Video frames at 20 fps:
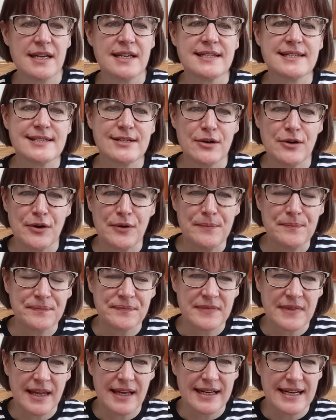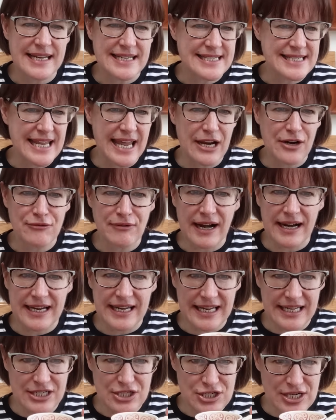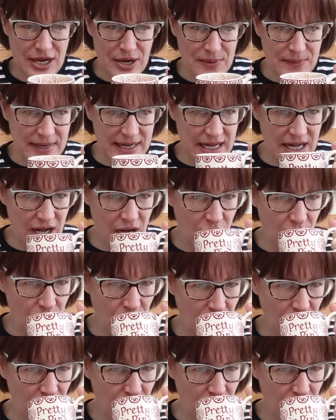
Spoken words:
So let's get cracking, shall we?